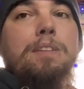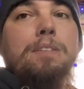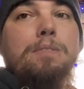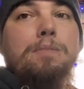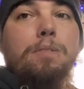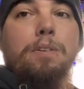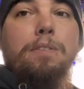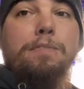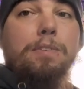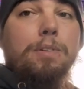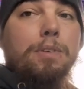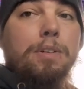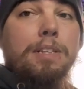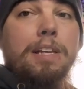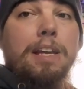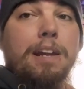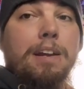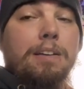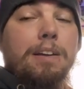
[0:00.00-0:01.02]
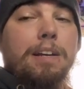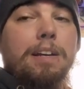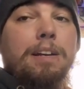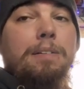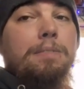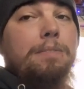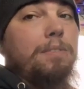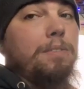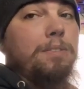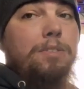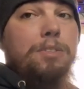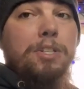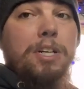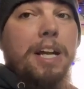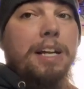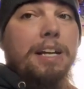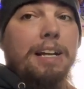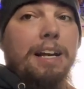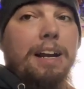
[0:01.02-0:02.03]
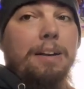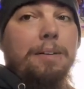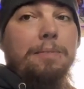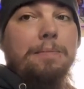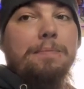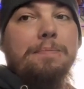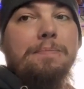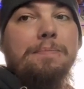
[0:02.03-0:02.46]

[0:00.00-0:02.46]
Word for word: So if you're in the area, check it out.